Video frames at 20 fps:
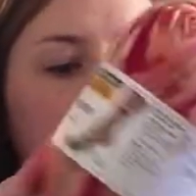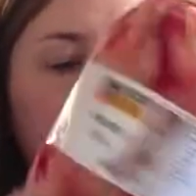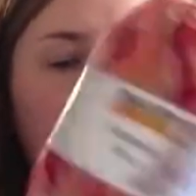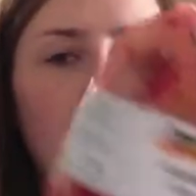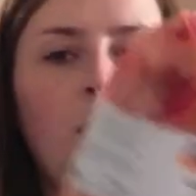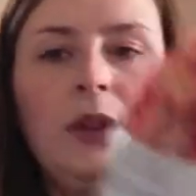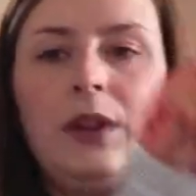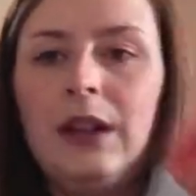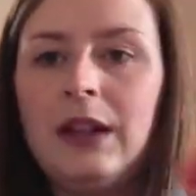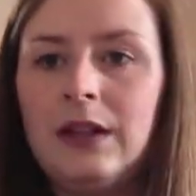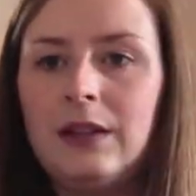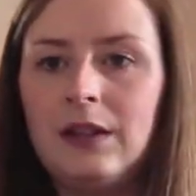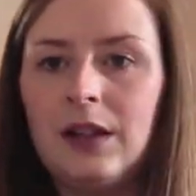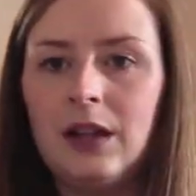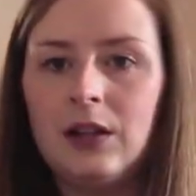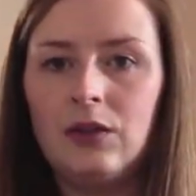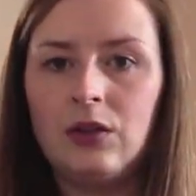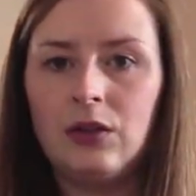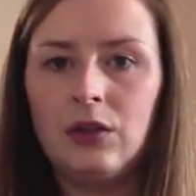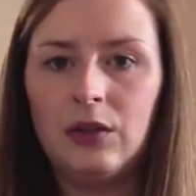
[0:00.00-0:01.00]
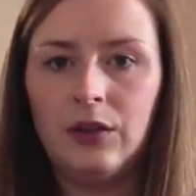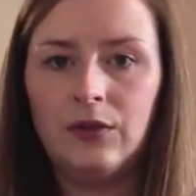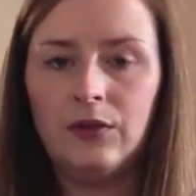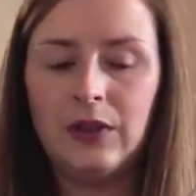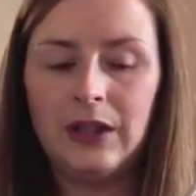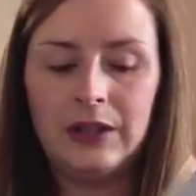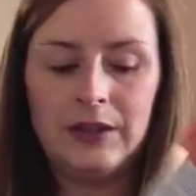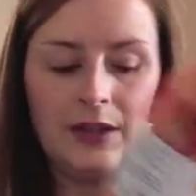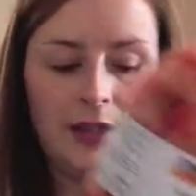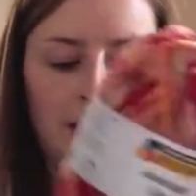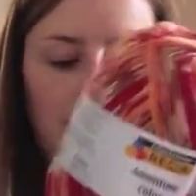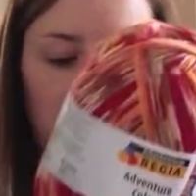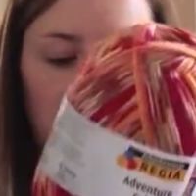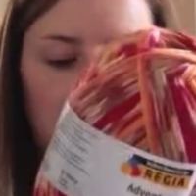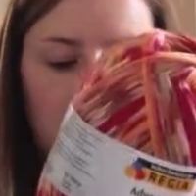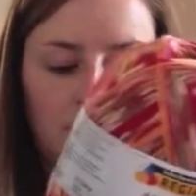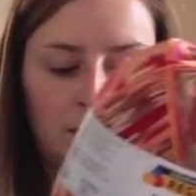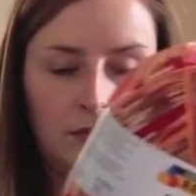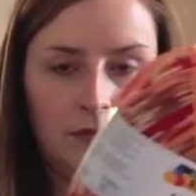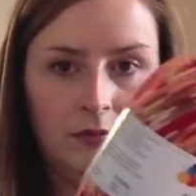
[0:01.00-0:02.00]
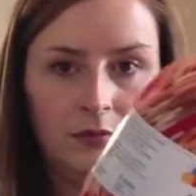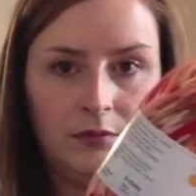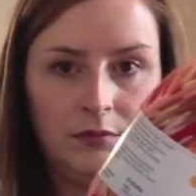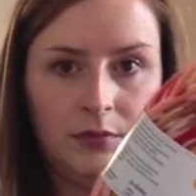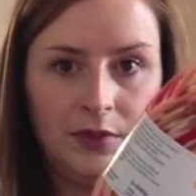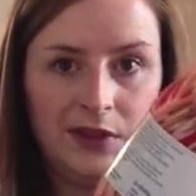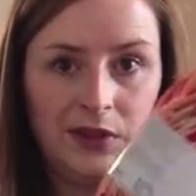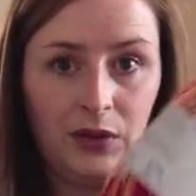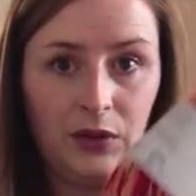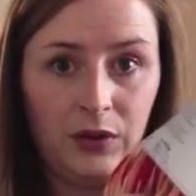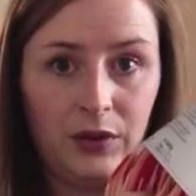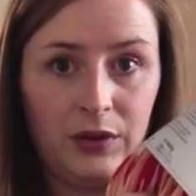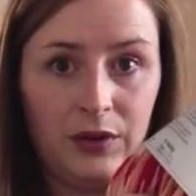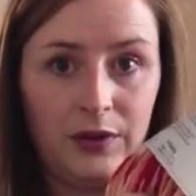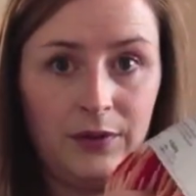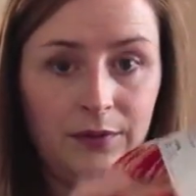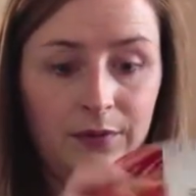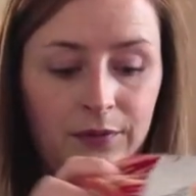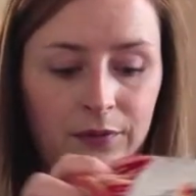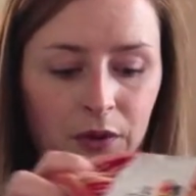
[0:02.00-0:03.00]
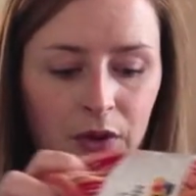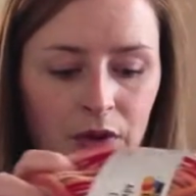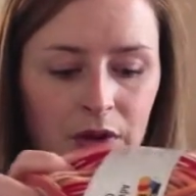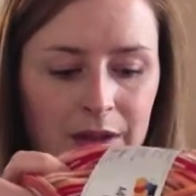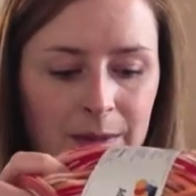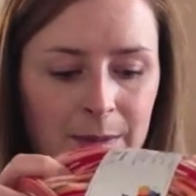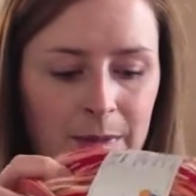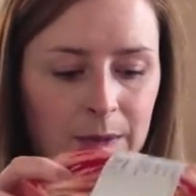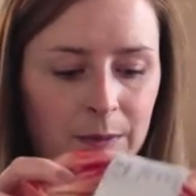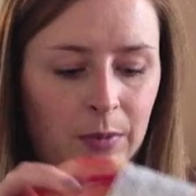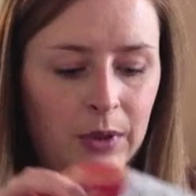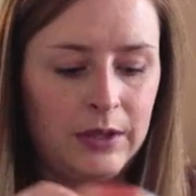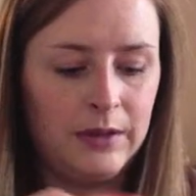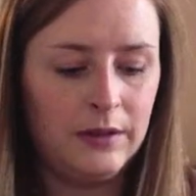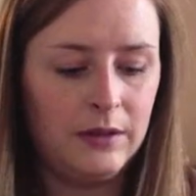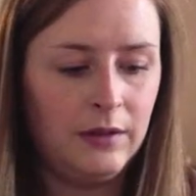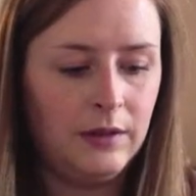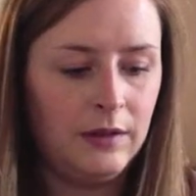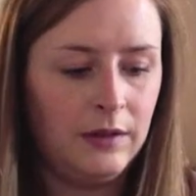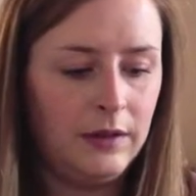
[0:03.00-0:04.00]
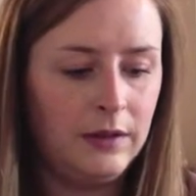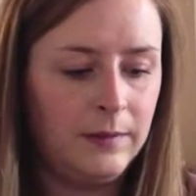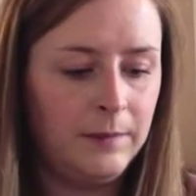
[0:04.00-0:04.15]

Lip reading: with the intention of knitting socks for Christmas presents.